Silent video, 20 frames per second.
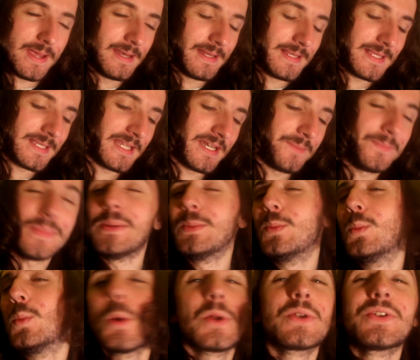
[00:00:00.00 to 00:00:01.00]
and it's gonna be
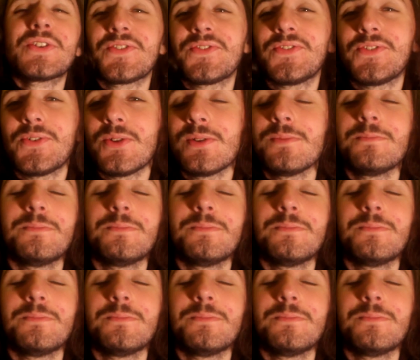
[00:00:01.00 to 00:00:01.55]
wonderful.